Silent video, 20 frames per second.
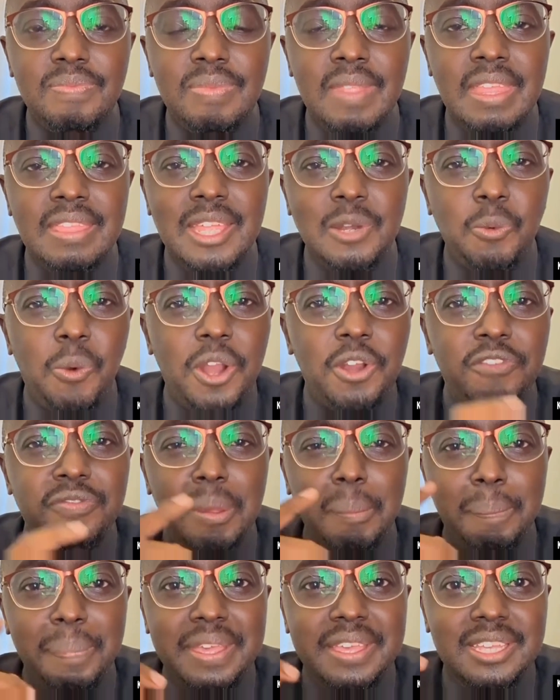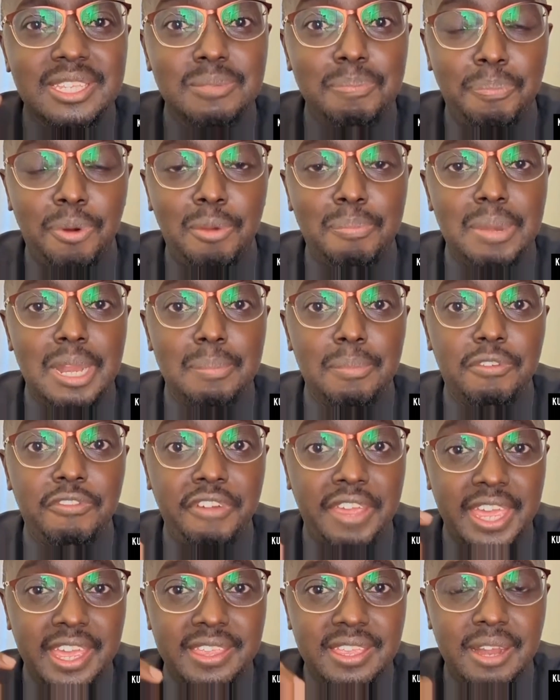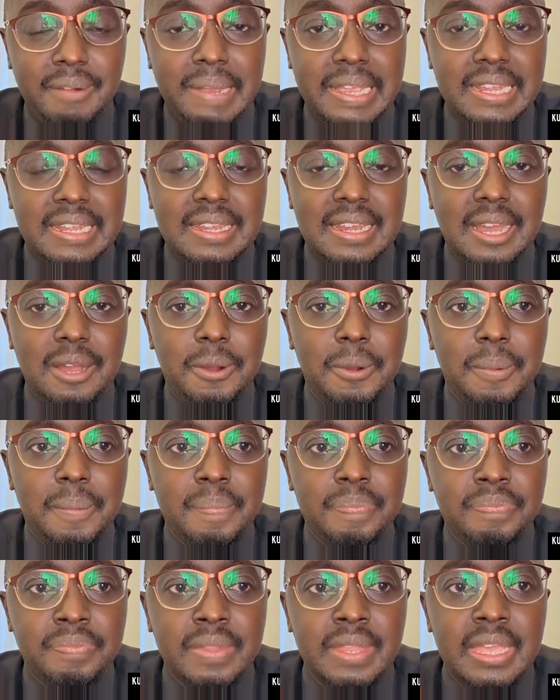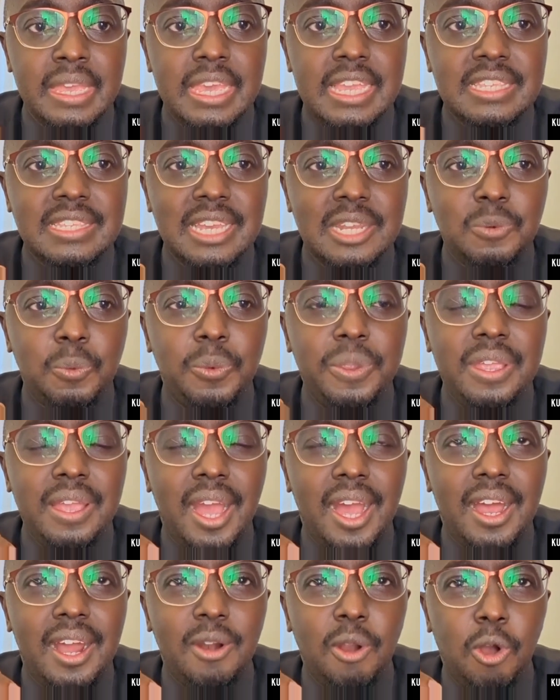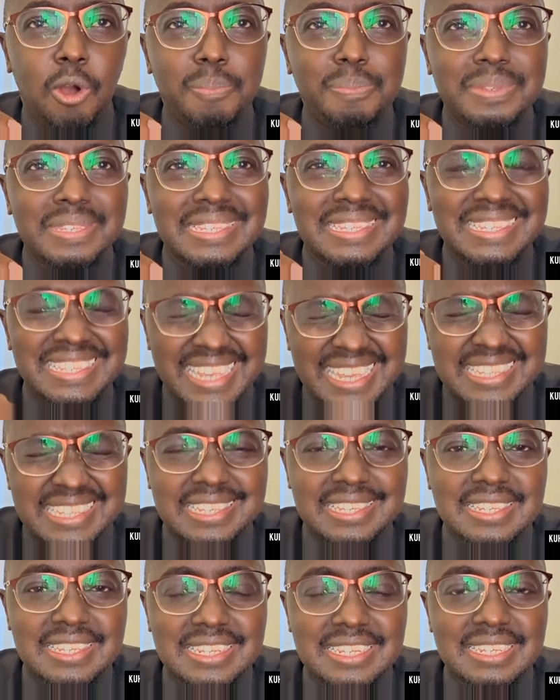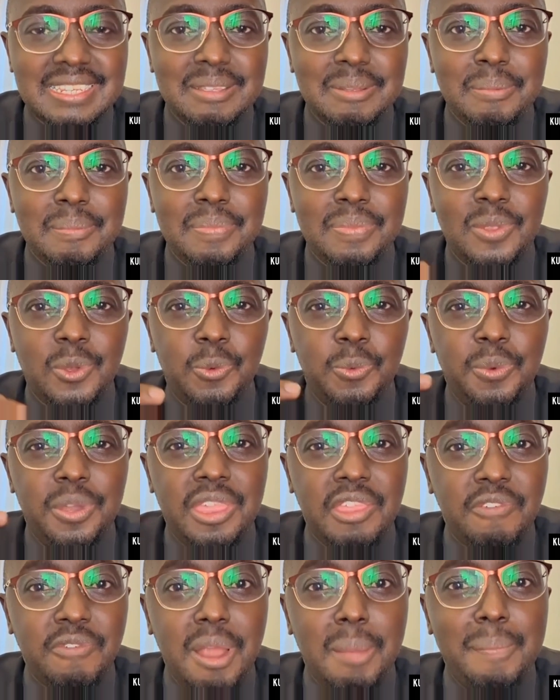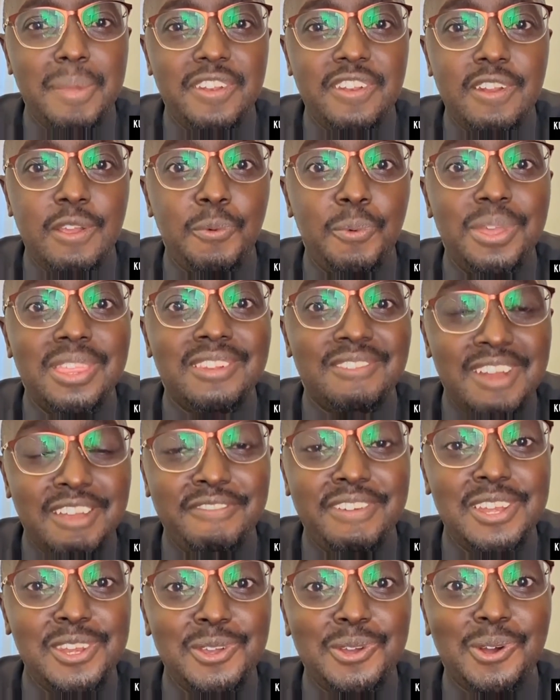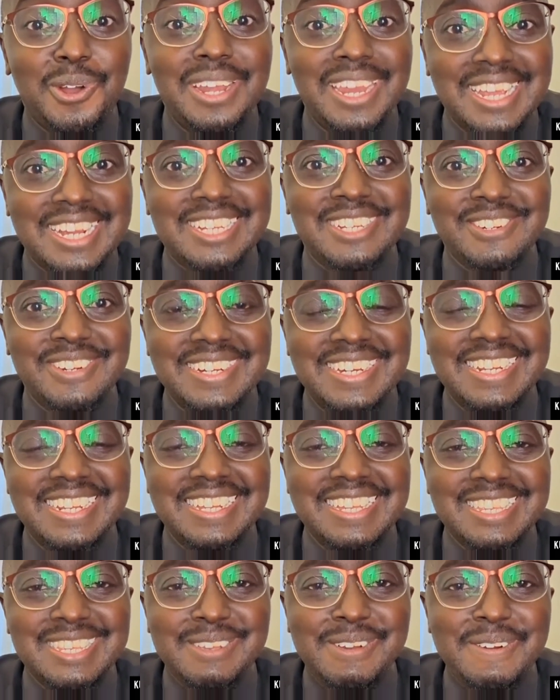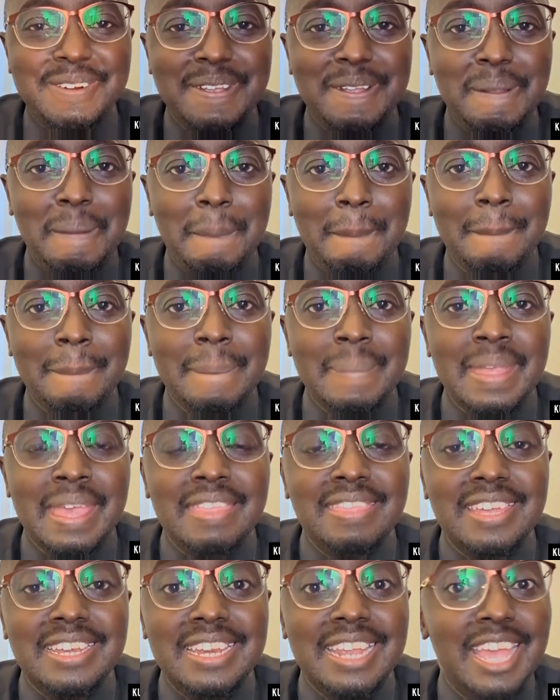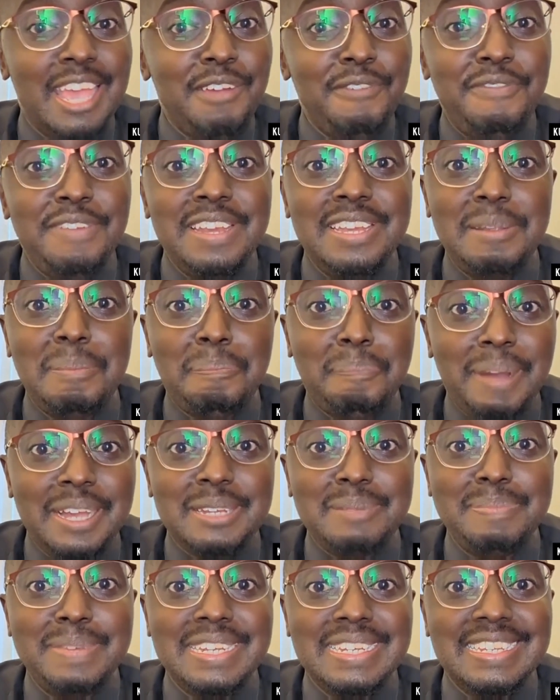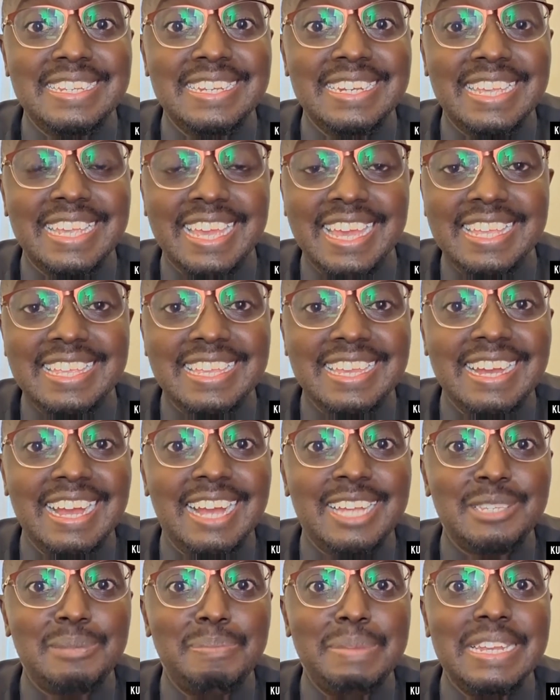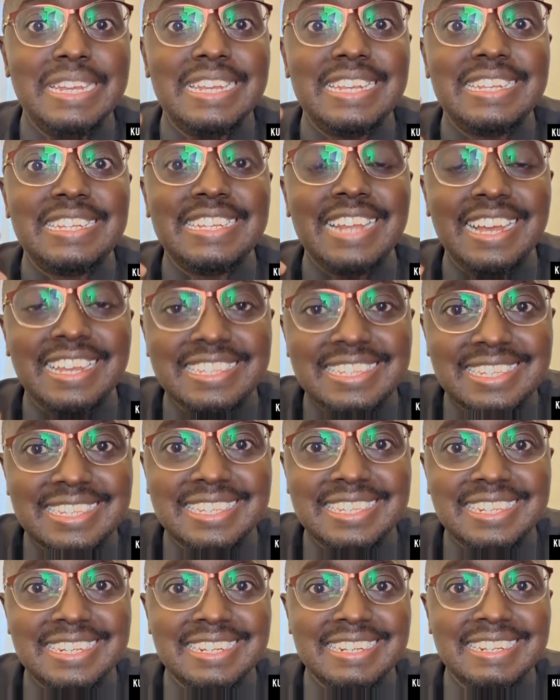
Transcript: That one of the biggest problems of Kenya right now is that we are obsessed with revenue collection. That every department in Kenya has been tasked